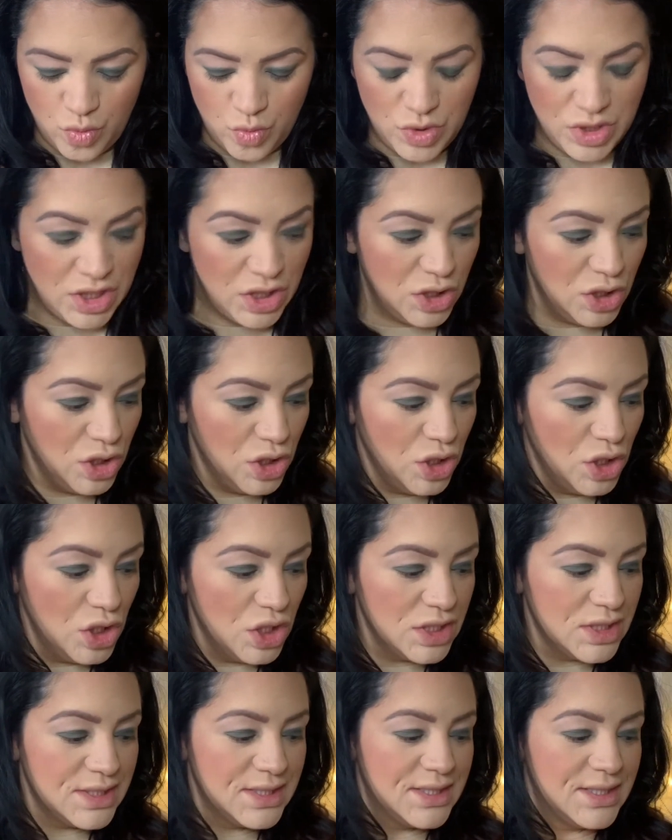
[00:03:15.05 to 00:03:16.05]
it
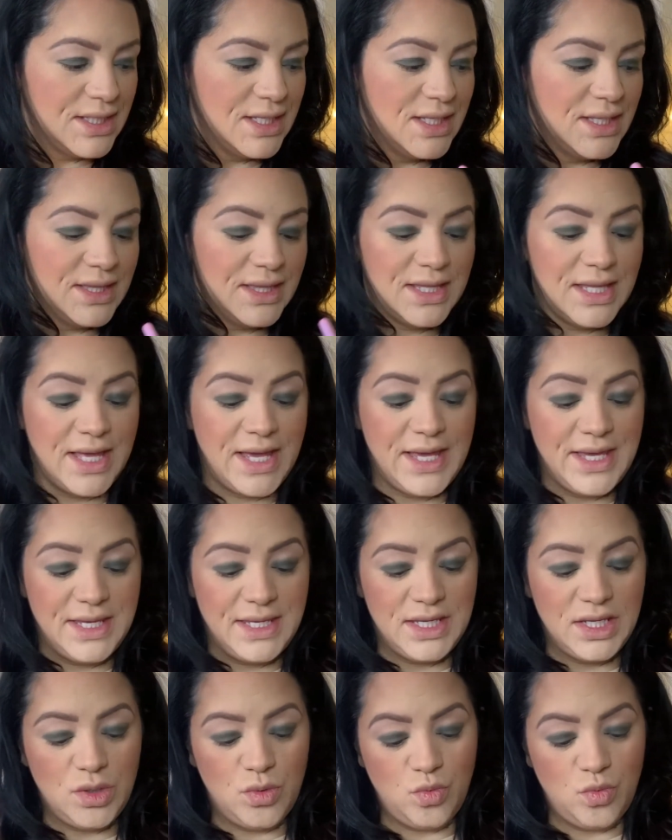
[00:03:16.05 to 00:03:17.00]
looks like